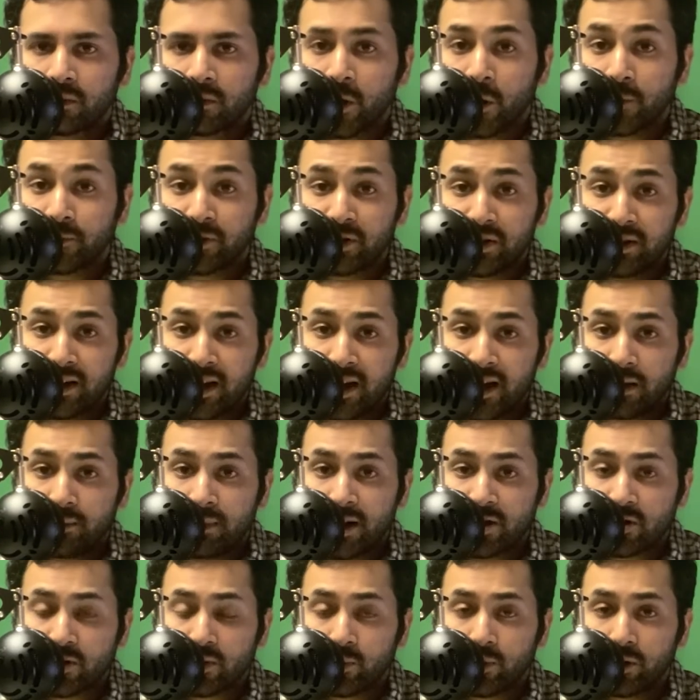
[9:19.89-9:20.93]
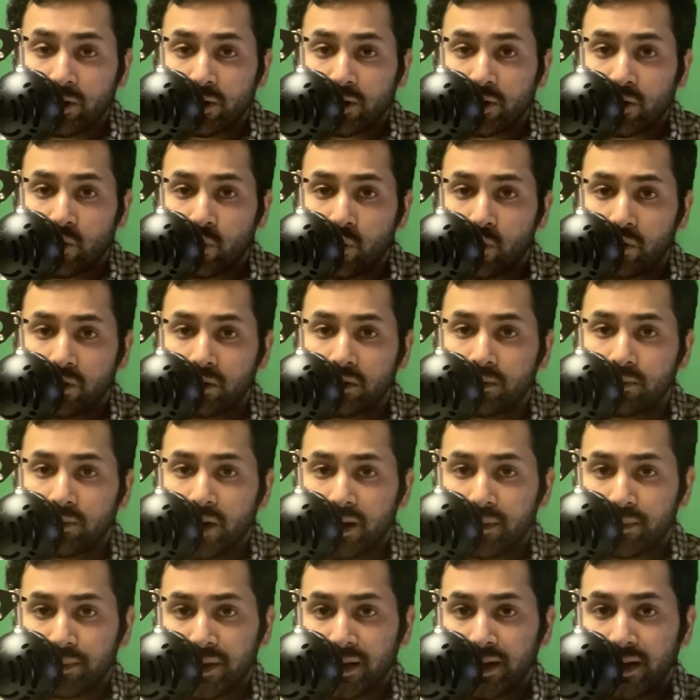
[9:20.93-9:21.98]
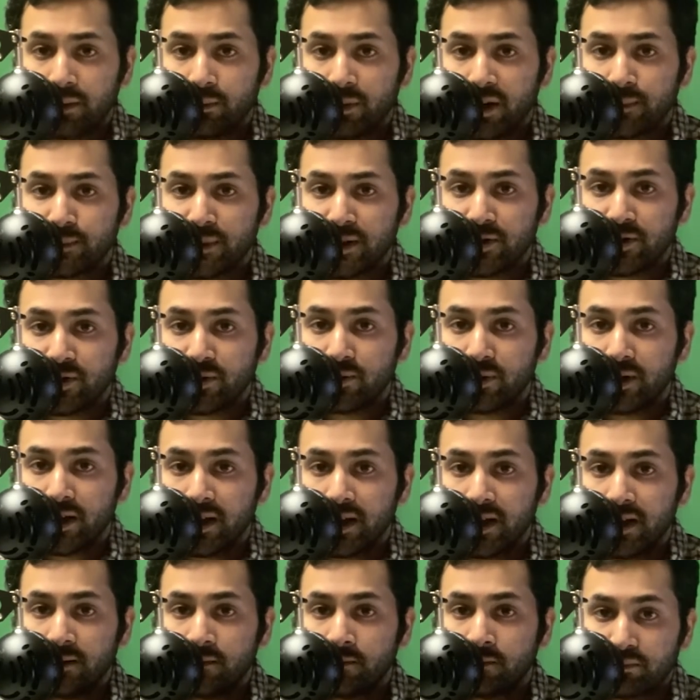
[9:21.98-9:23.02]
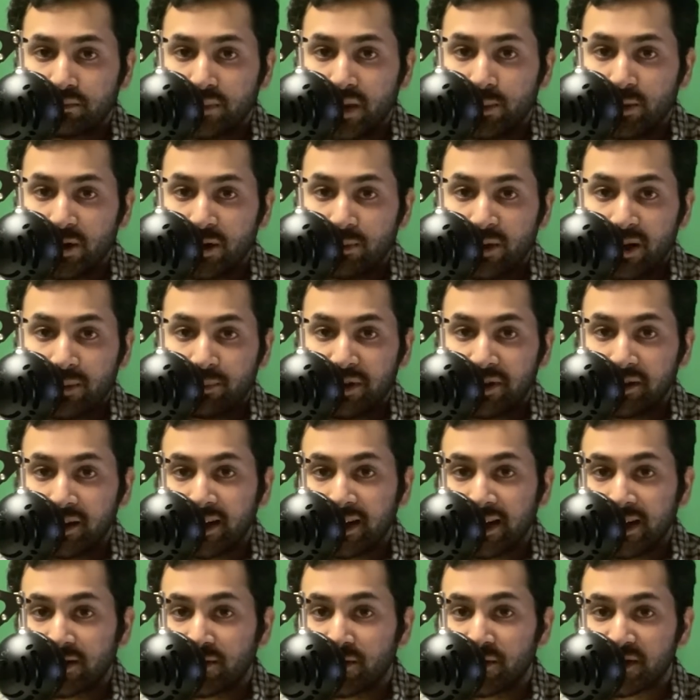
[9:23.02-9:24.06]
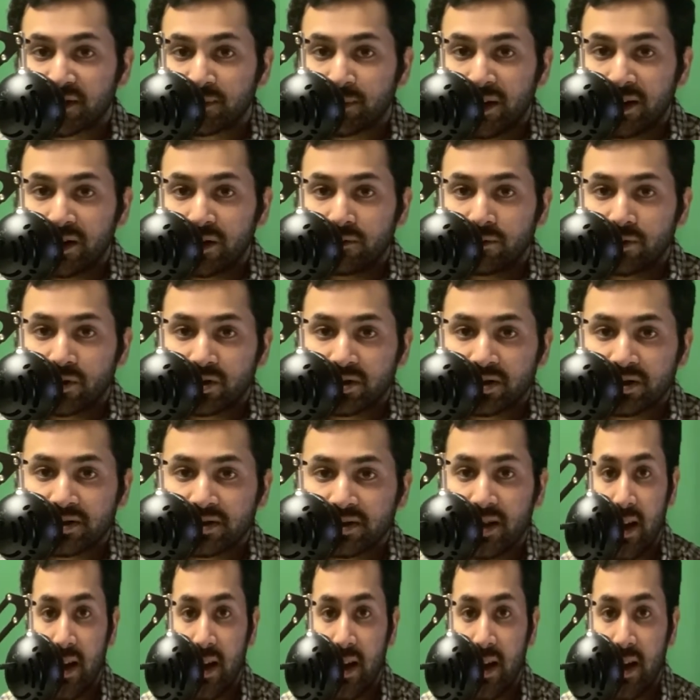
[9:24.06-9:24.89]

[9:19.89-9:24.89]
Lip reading: Hopefully the animation will look cool. I think it might be 2D. Maybe it might be like Into the Spider-Verse's